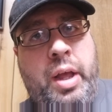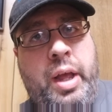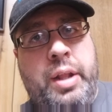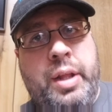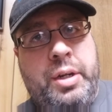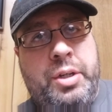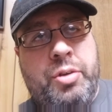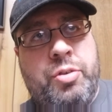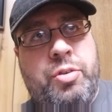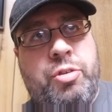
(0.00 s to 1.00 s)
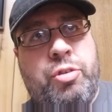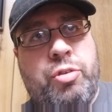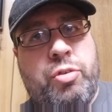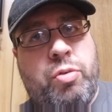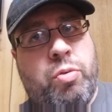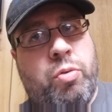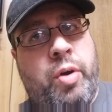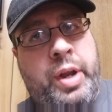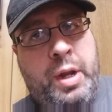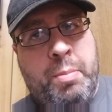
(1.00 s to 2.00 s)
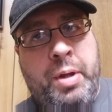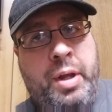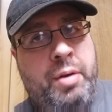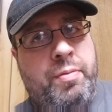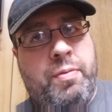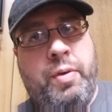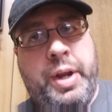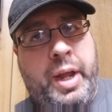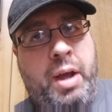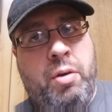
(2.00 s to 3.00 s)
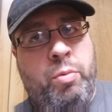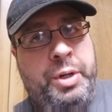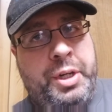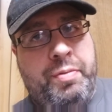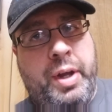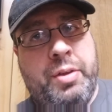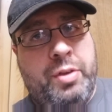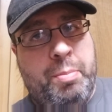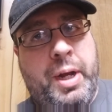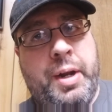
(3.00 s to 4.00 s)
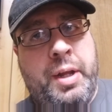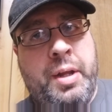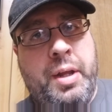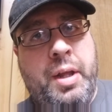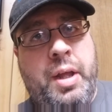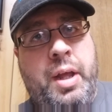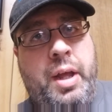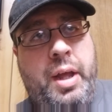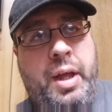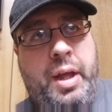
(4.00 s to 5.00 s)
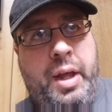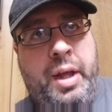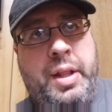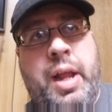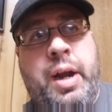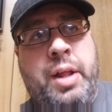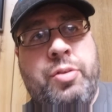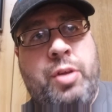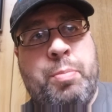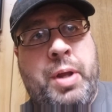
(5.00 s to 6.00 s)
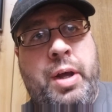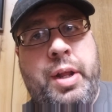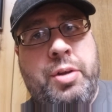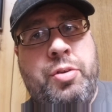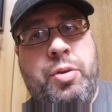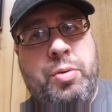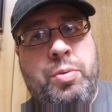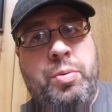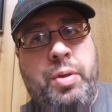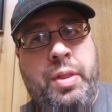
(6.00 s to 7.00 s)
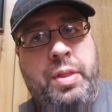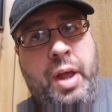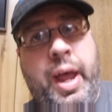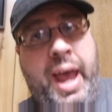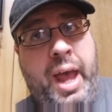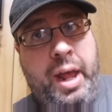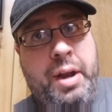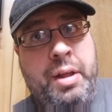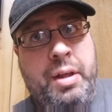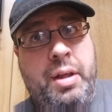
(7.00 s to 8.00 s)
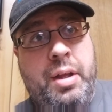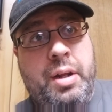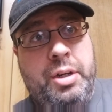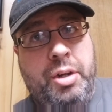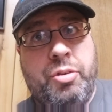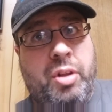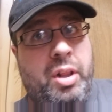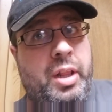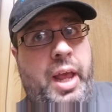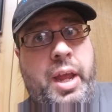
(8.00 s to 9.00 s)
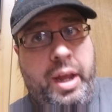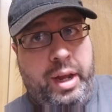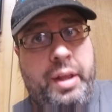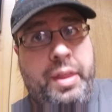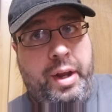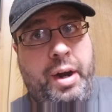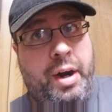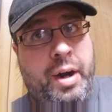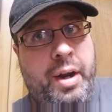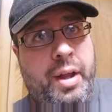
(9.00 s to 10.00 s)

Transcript: and then just scream and freak out when she finds the body. And then it ends up cutting to the head just laying there